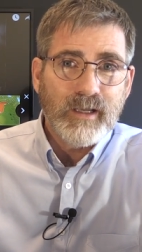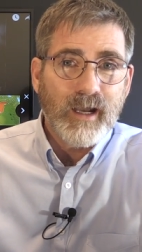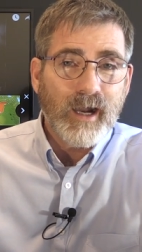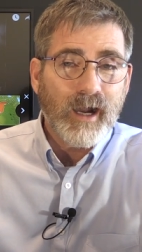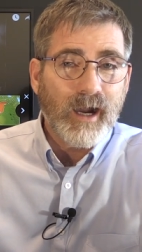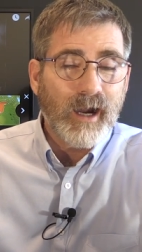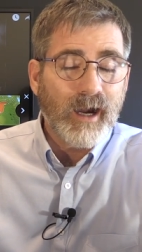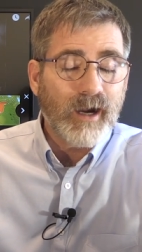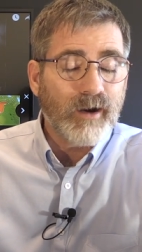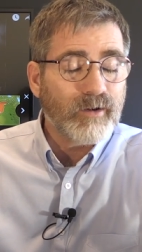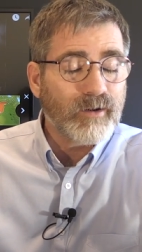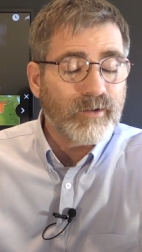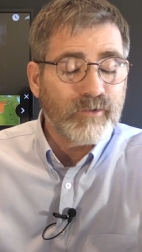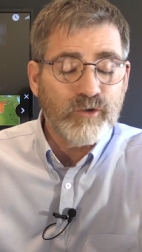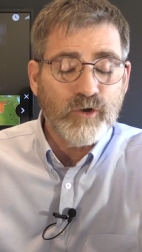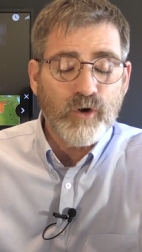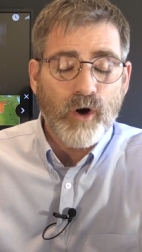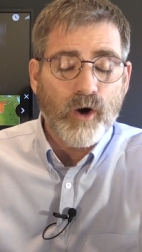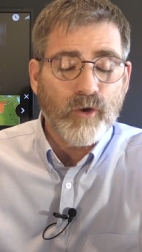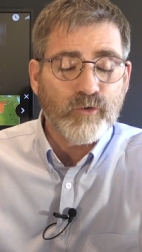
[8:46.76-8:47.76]
Uh,
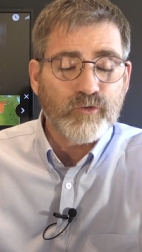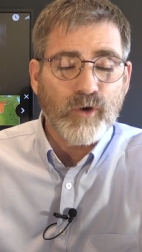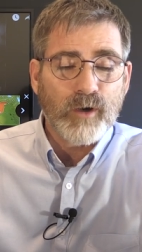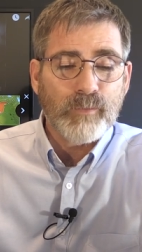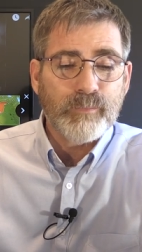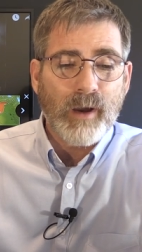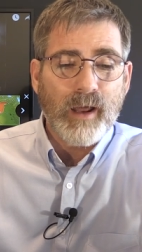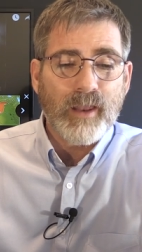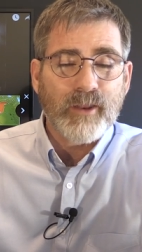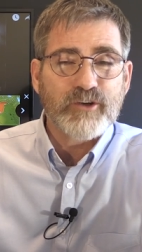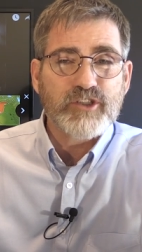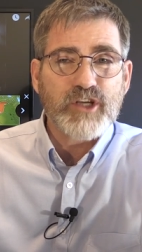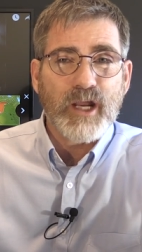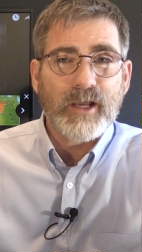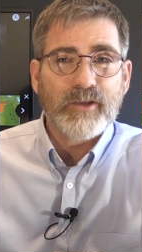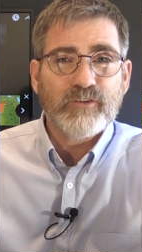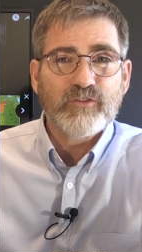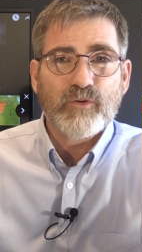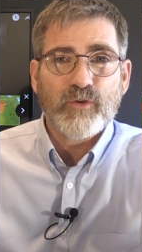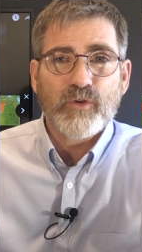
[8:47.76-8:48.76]
do also
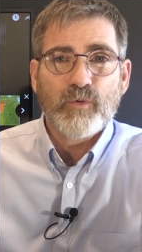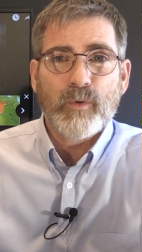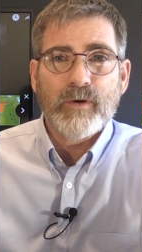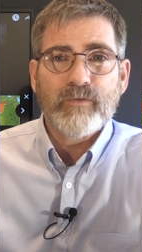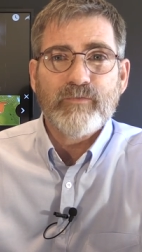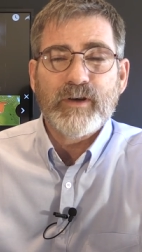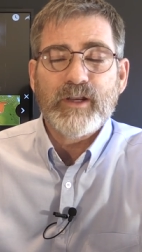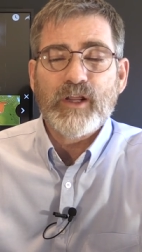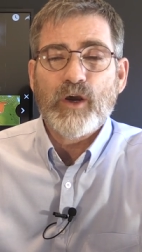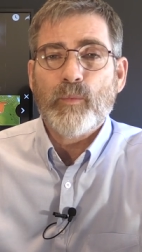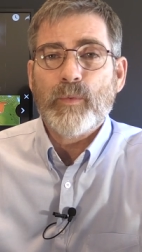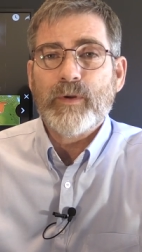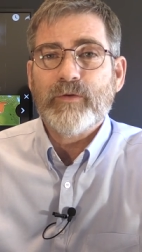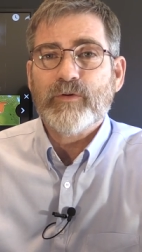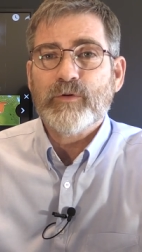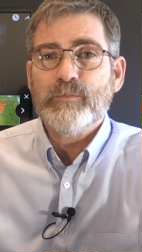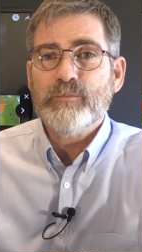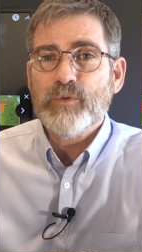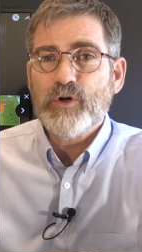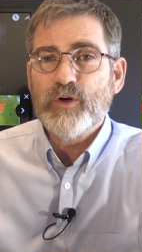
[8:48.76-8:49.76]
apologize for the one video we
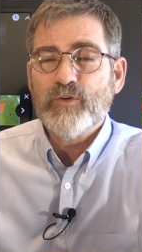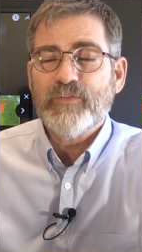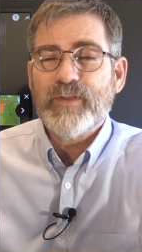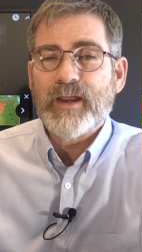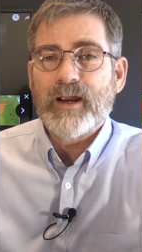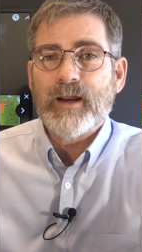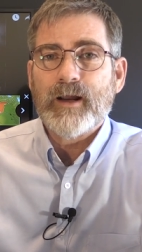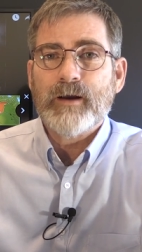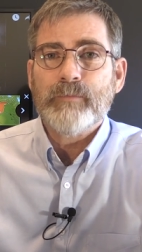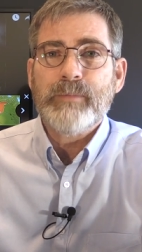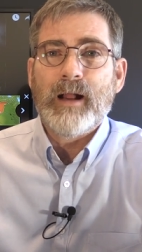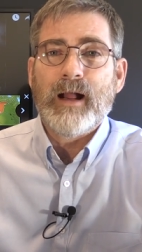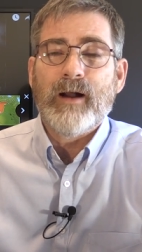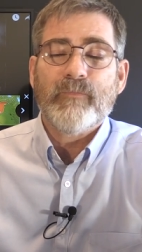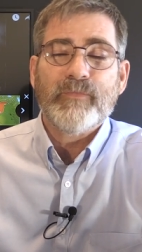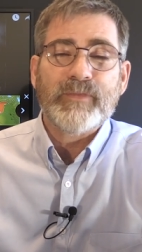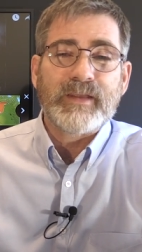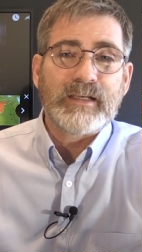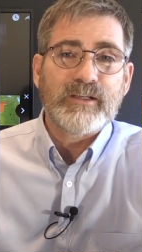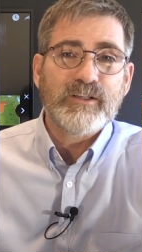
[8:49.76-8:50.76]
removed there
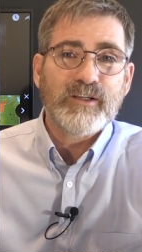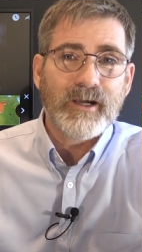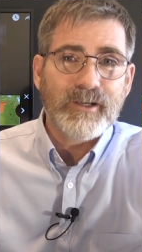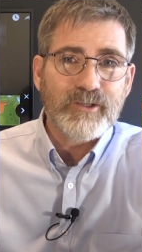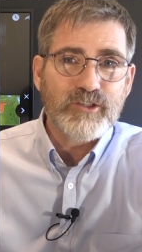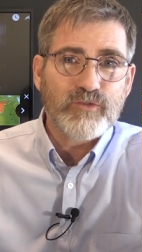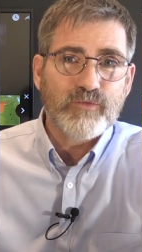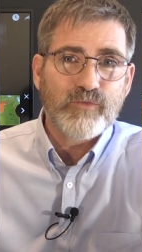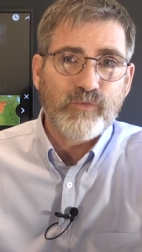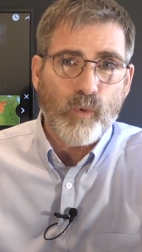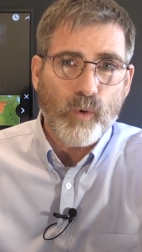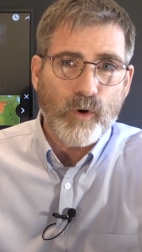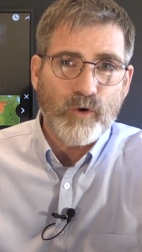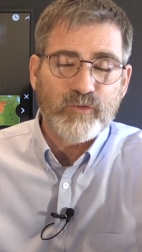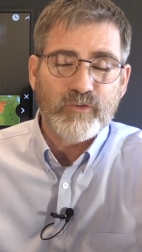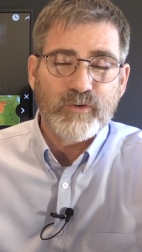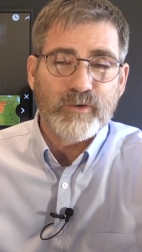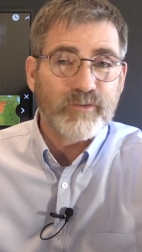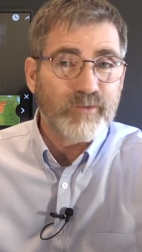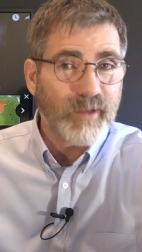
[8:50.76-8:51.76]
about the Dutch
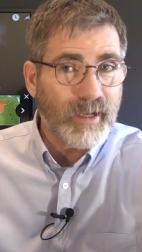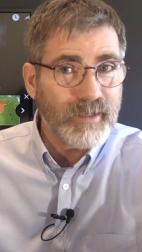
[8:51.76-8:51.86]
forces.